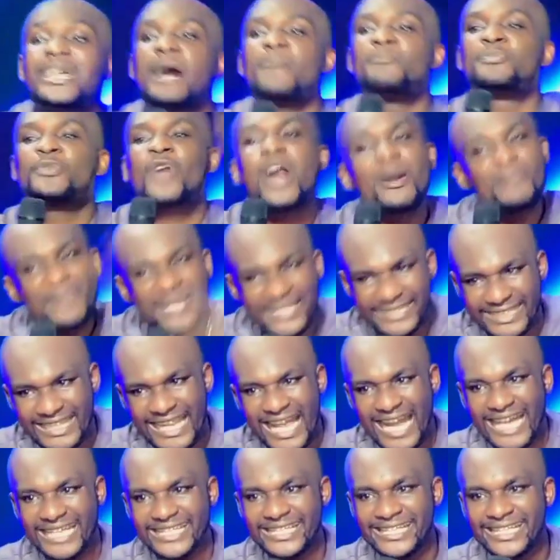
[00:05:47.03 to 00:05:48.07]
the promise
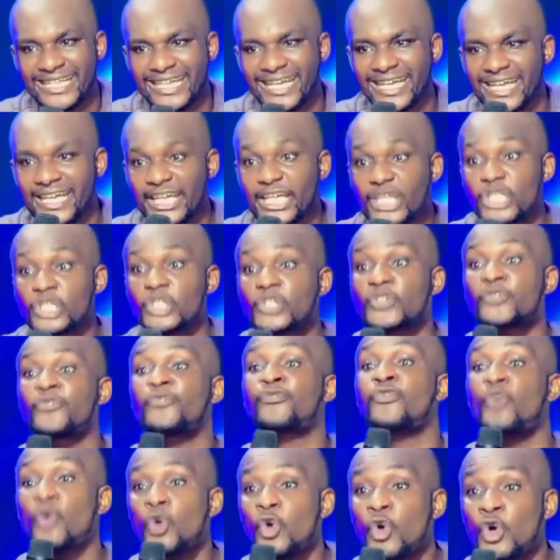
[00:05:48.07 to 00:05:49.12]
is
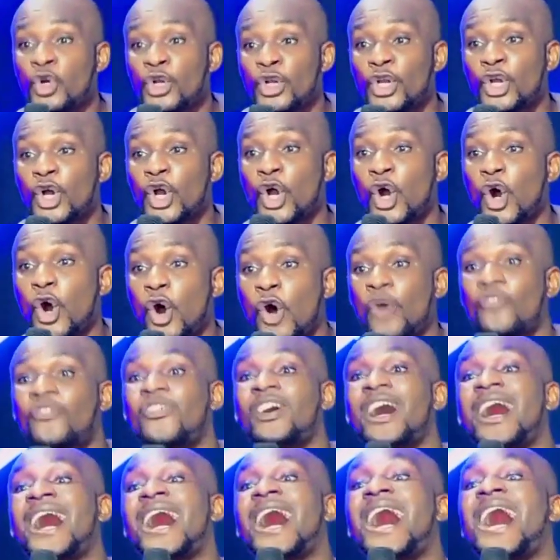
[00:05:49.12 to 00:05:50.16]
full of
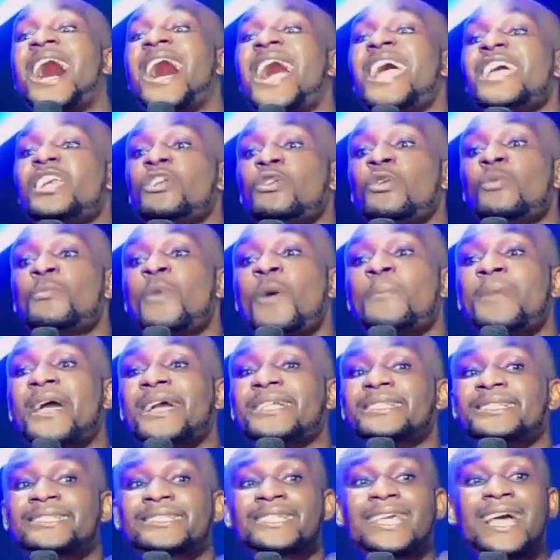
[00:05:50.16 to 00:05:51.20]
high
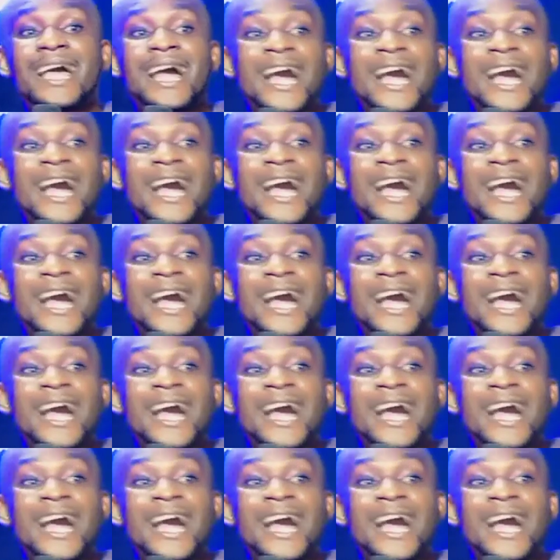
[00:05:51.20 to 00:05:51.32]
moments